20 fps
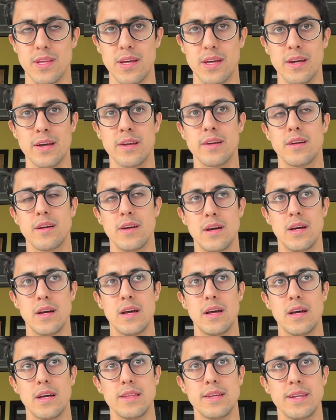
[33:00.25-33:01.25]
care.
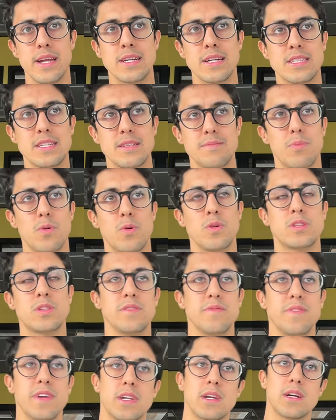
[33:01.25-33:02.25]
The nuts and bolts
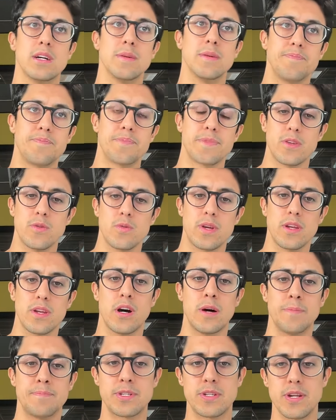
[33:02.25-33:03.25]
of it are you can
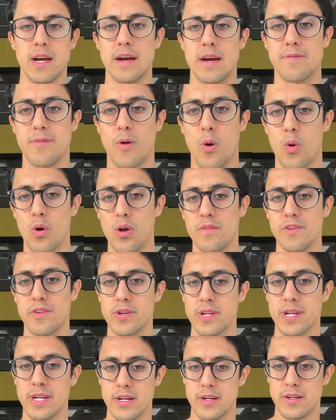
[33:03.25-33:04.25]
opt to have all of
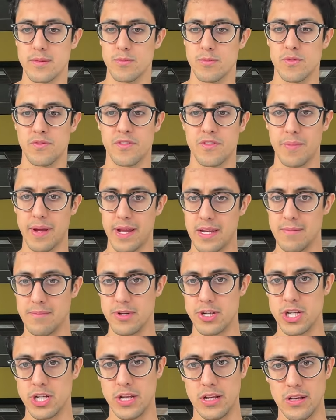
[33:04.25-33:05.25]
your data removed from any
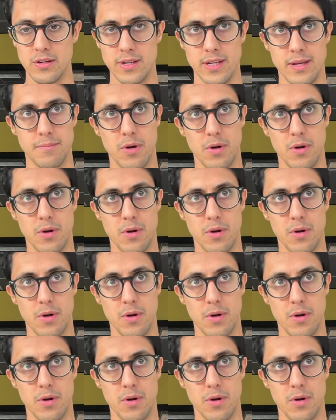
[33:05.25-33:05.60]
machine learning